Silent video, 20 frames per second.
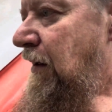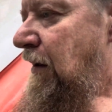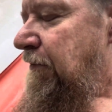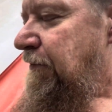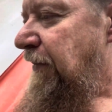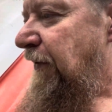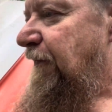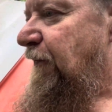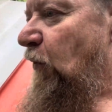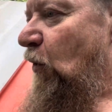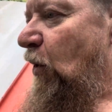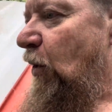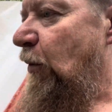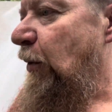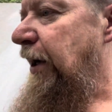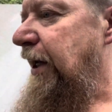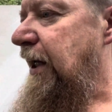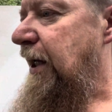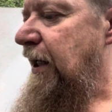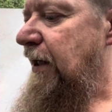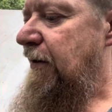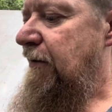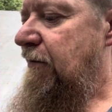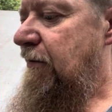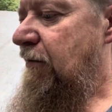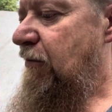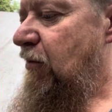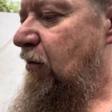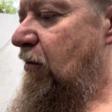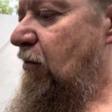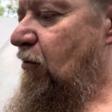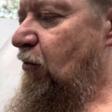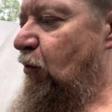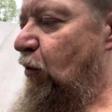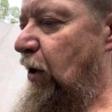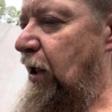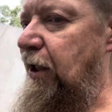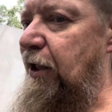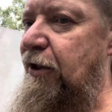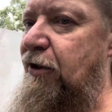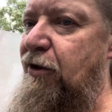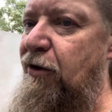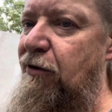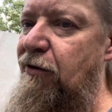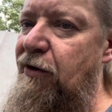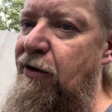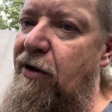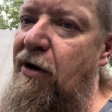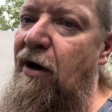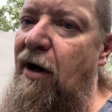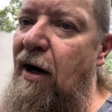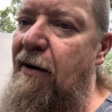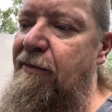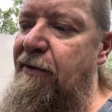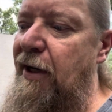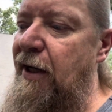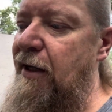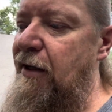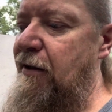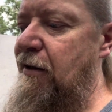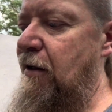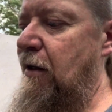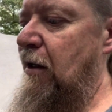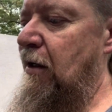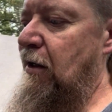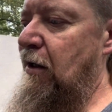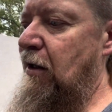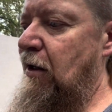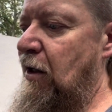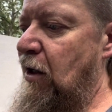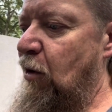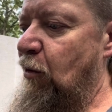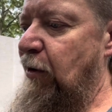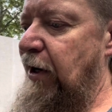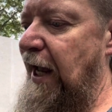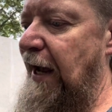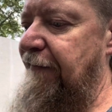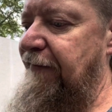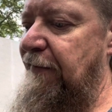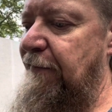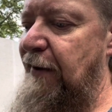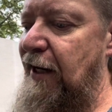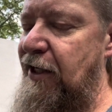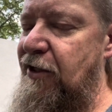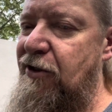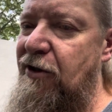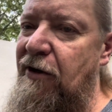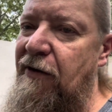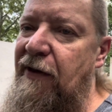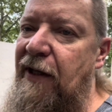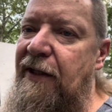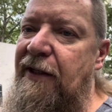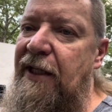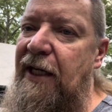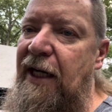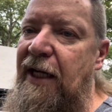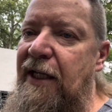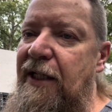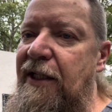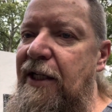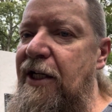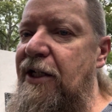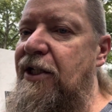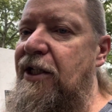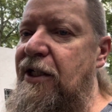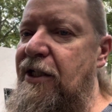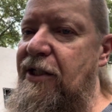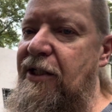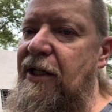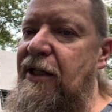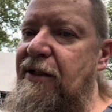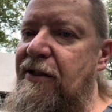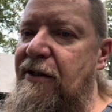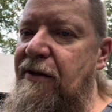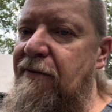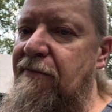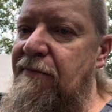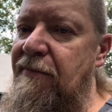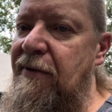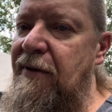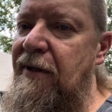before we can really tune the carburetor, we have to make sure that the ignition system